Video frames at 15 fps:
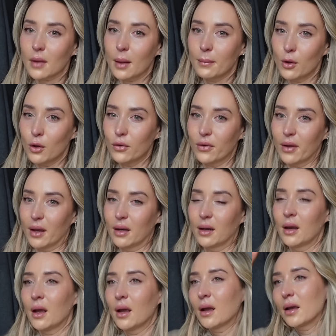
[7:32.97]
moving
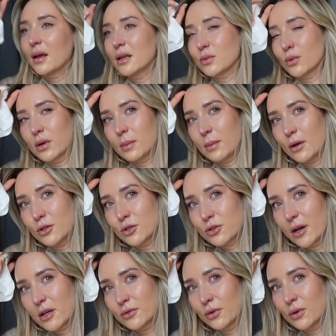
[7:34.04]
is one of the most
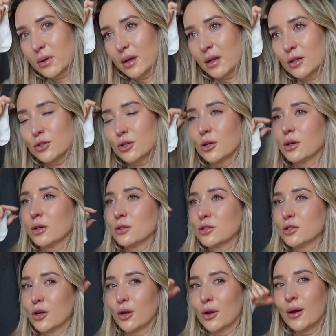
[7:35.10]
stressful things you can
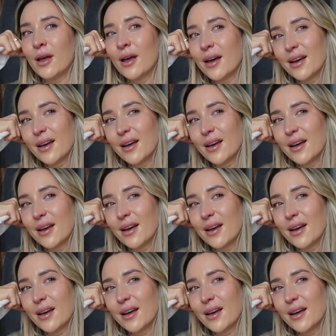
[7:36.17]
do.